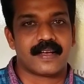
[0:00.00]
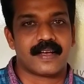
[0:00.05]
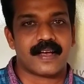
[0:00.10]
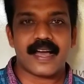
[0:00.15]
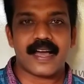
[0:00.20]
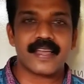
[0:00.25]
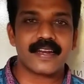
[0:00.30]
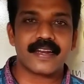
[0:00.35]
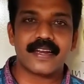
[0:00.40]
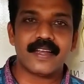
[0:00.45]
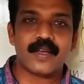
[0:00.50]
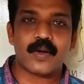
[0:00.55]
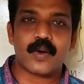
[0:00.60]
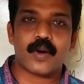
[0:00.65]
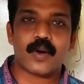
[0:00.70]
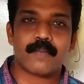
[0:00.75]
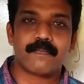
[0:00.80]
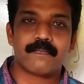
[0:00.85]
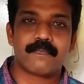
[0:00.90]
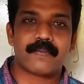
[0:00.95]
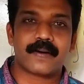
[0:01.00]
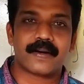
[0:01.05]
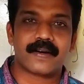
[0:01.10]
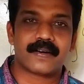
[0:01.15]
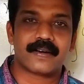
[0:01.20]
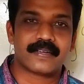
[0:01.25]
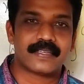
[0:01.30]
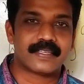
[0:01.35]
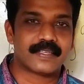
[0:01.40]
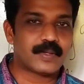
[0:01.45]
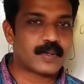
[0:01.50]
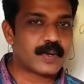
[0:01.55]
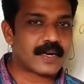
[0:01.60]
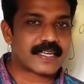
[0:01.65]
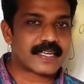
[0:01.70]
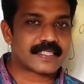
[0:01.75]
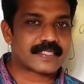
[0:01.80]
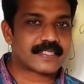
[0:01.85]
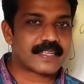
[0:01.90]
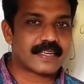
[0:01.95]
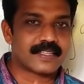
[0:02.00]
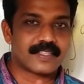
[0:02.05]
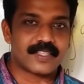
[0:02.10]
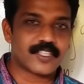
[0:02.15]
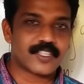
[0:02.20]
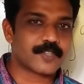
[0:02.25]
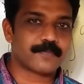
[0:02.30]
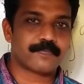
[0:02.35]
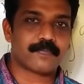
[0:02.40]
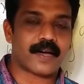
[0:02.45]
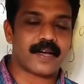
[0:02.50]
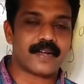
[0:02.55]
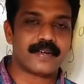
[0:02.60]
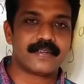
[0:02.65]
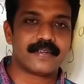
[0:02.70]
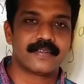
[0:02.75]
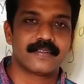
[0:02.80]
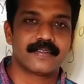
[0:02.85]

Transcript: I really hope you understand this part.